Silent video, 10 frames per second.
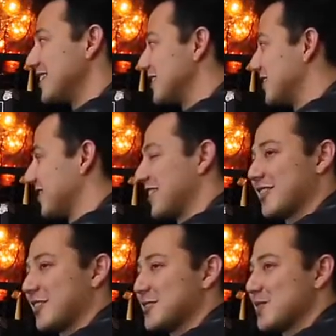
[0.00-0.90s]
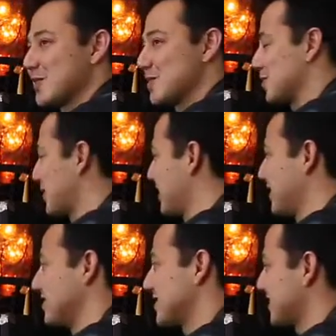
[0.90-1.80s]
You know, like going to those
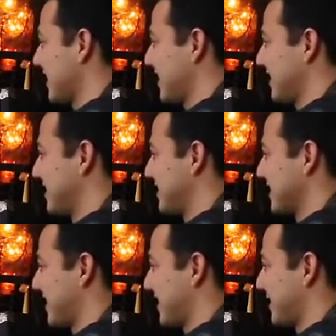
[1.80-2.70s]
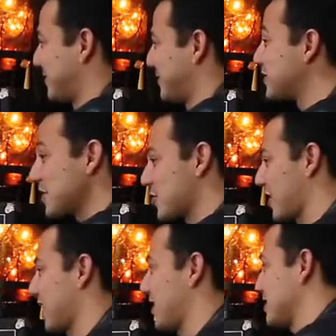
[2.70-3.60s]
raves and
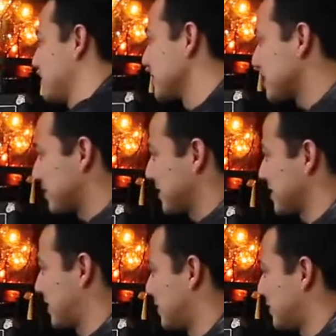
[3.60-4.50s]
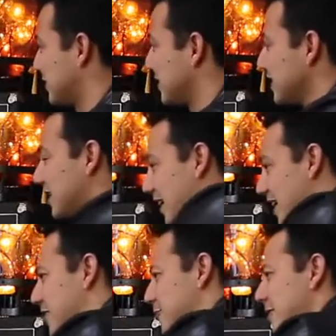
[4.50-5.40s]
DJing house music myself. I
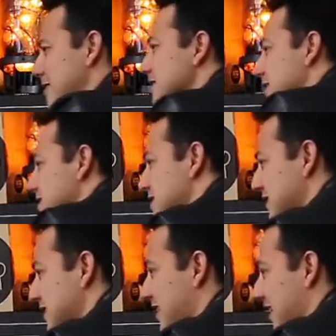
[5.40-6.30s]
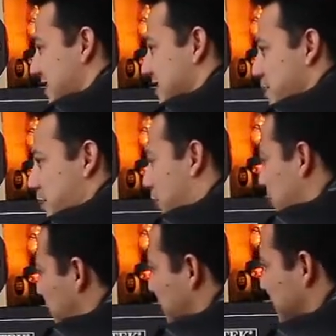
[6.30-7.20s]
had a residency at this pool
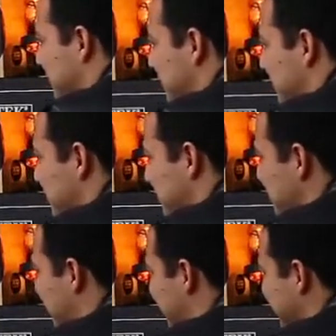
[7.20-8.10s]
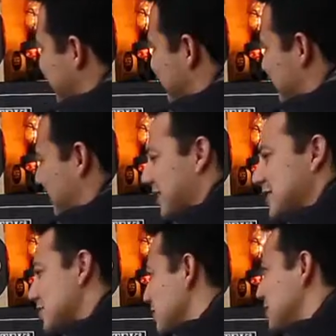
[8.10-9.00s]
hall in Newmarket for
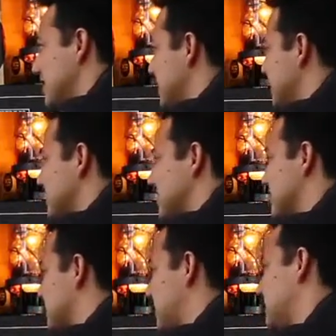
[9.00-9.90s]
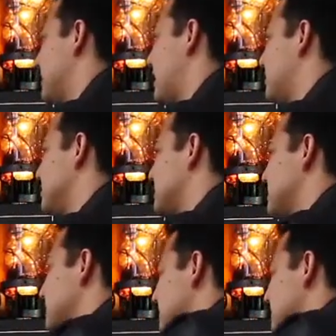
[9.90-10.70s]
like 2 years and just playing house.